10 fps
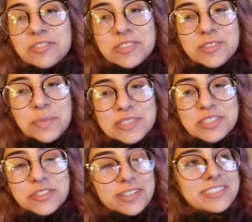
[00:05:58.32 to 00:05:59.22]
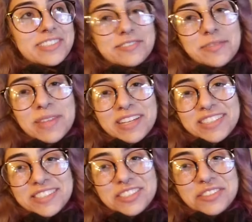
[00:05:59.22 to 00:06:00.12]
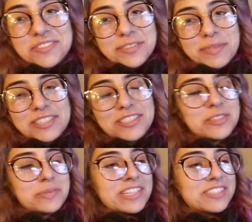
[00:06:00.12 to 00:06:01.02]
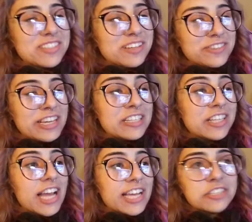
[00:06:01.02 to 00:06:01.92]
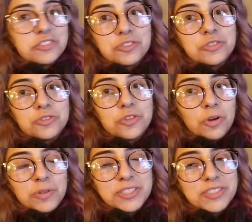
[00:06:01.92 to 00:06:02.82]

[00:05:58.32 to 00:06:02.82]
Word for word: Just feel so much adrenaline from that from that stream with Airsoft Fatty. Like I get so